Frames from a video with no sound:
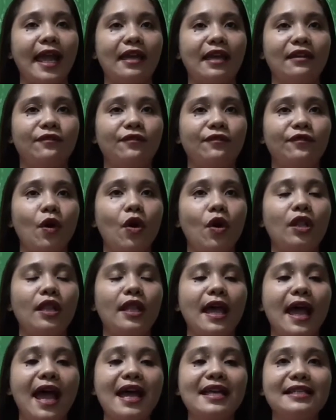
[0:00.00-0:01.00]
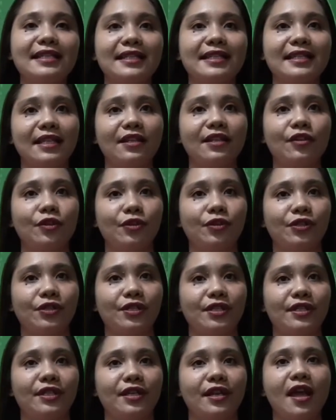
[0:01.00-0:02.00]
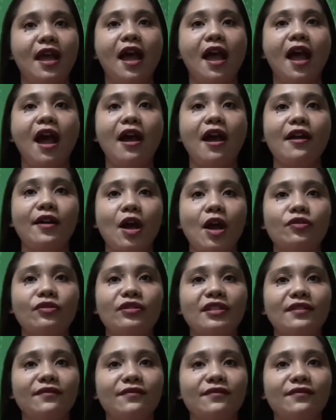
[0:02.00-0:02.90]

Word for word: and fall as cinders around